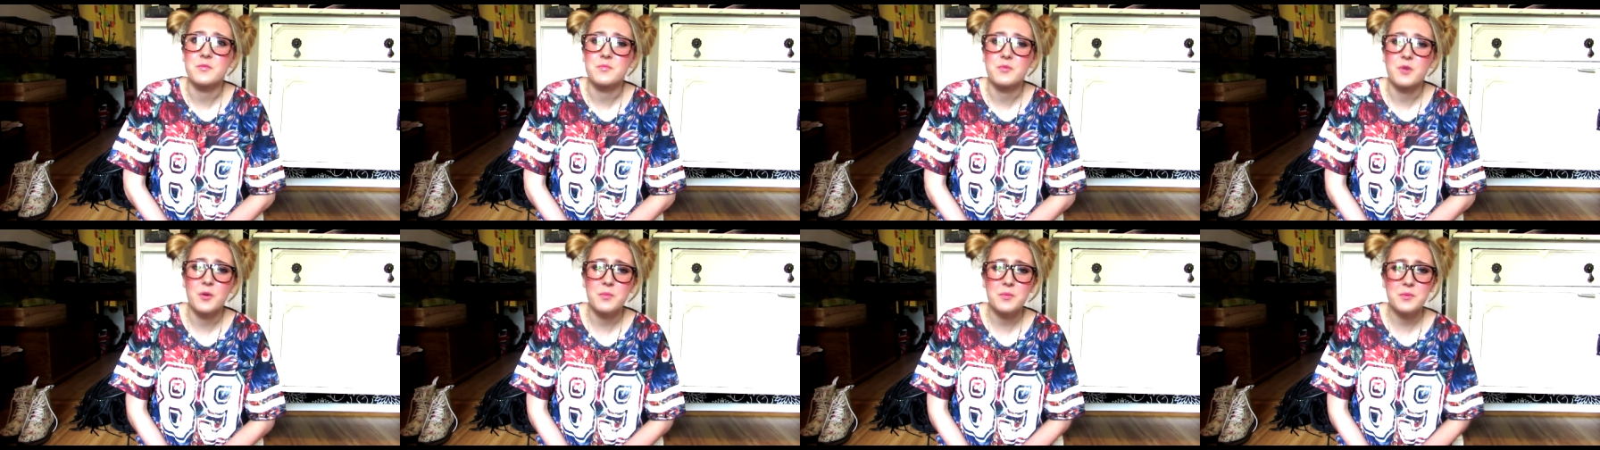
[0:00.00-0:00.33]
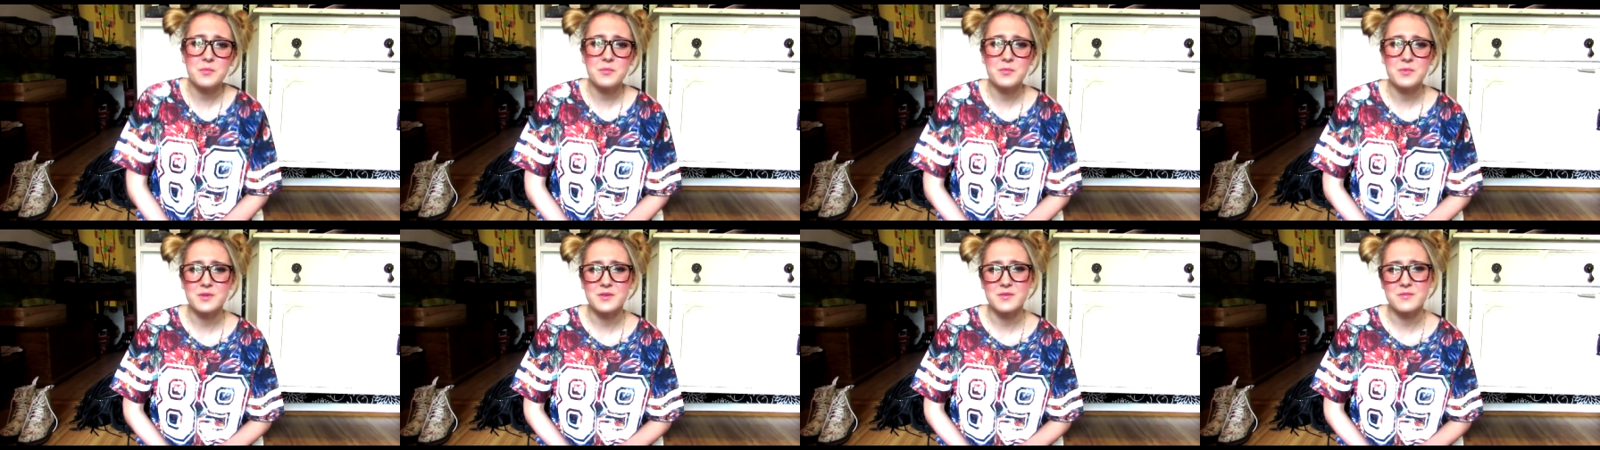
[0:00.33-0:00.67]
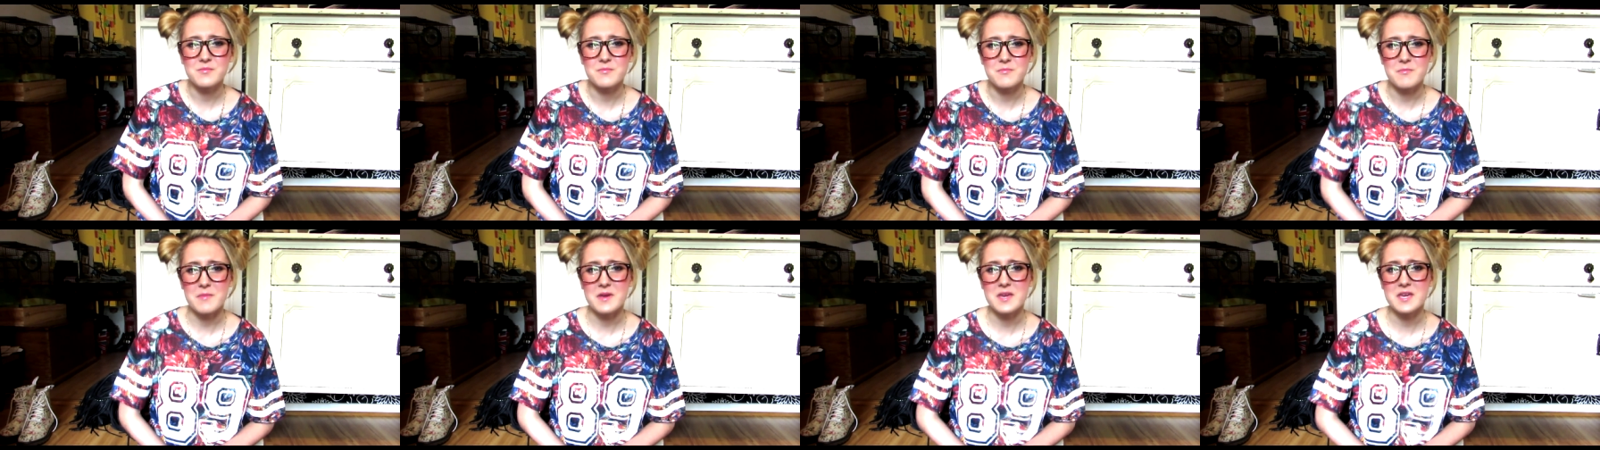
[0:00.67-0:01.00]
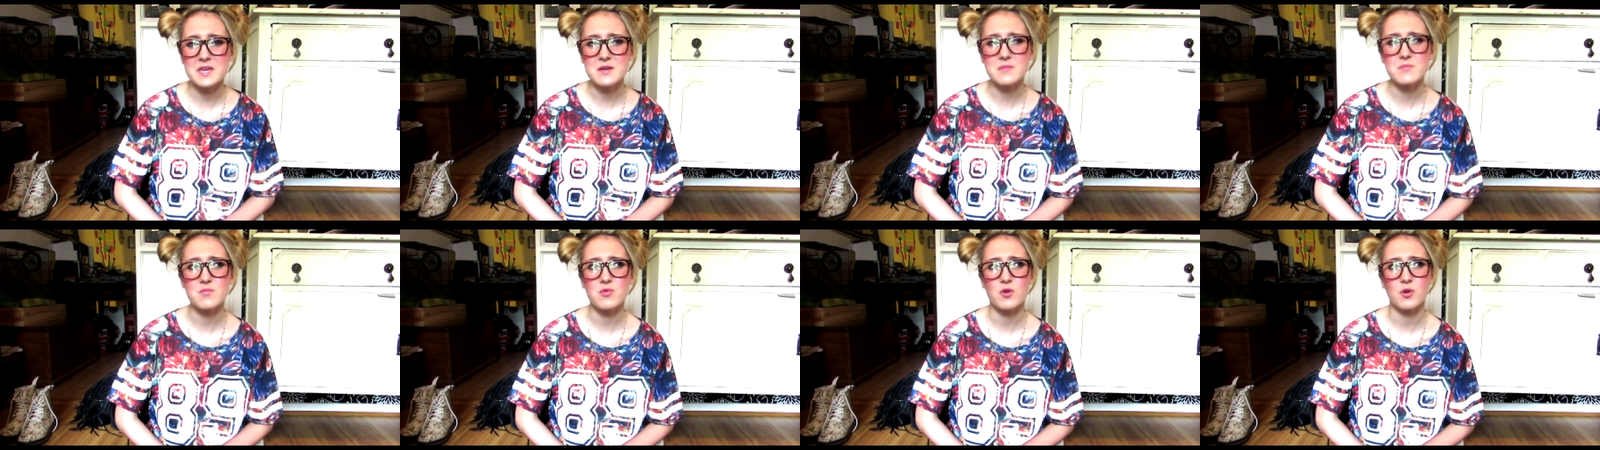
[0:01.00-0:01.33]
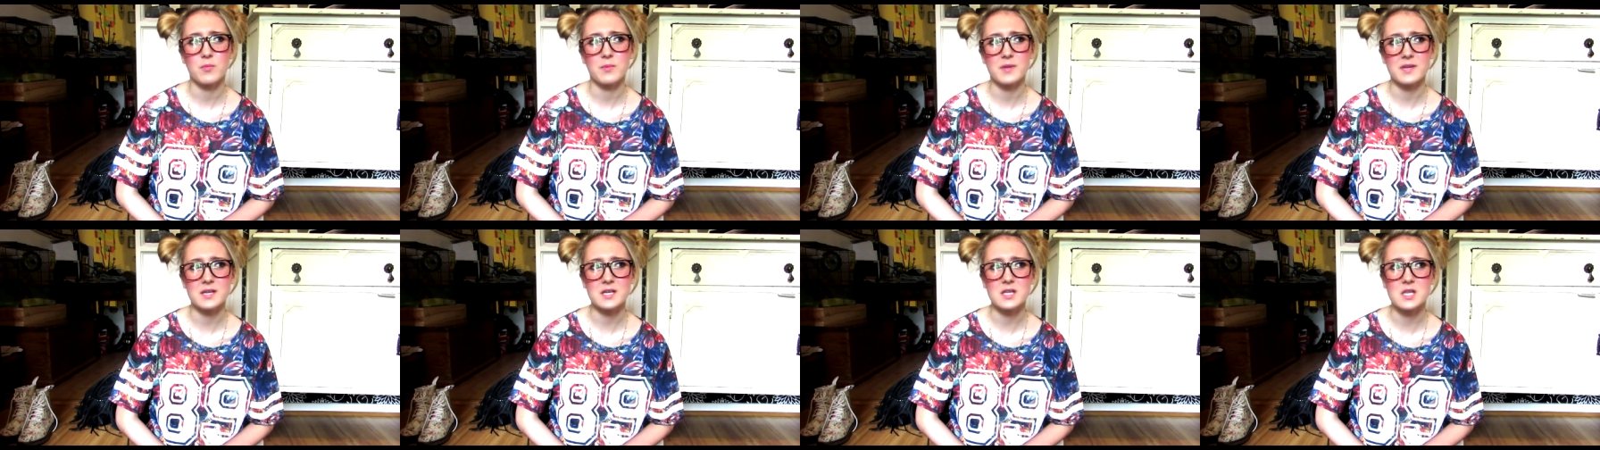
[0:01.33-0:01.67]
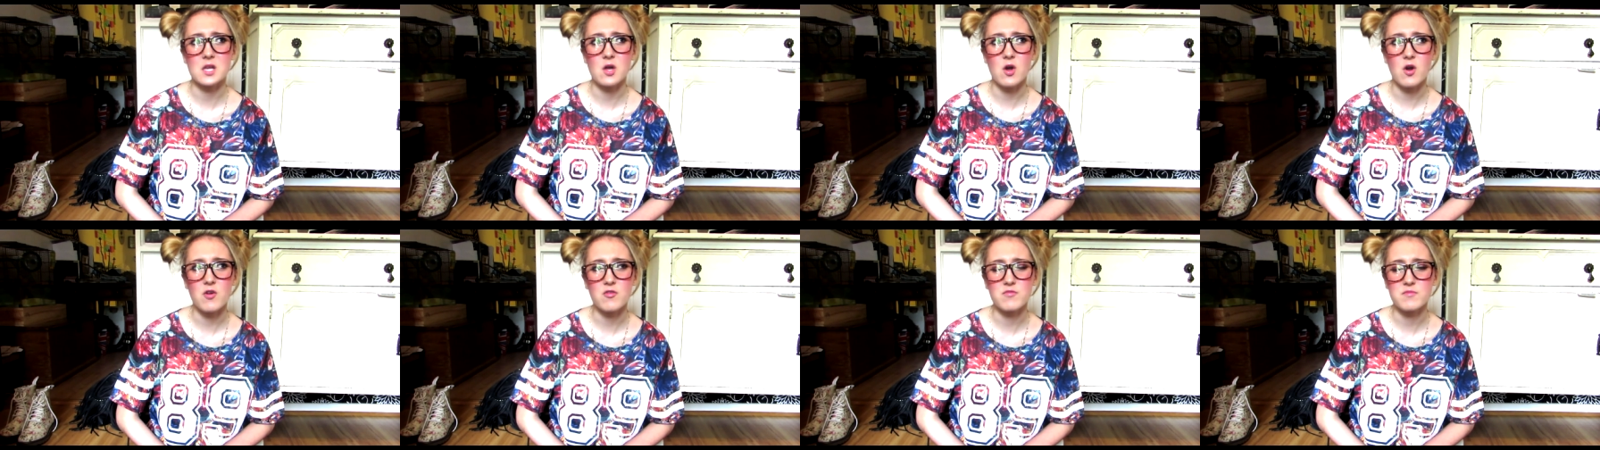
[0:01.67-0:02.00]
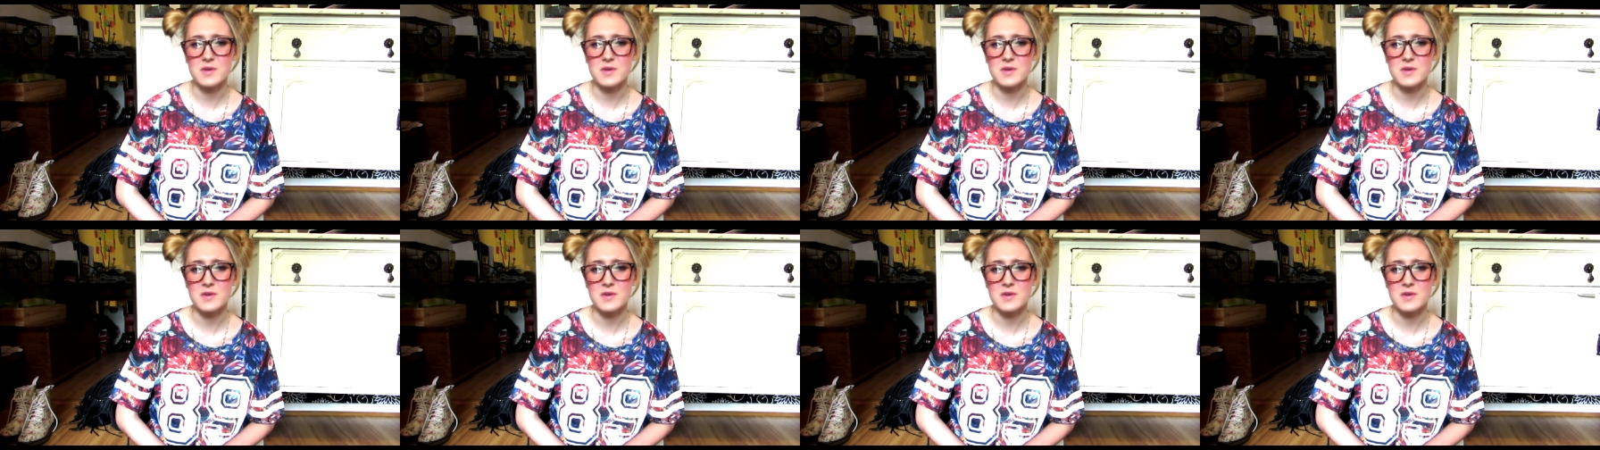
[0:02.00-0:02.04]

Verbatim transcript: the problem with me and probably a lot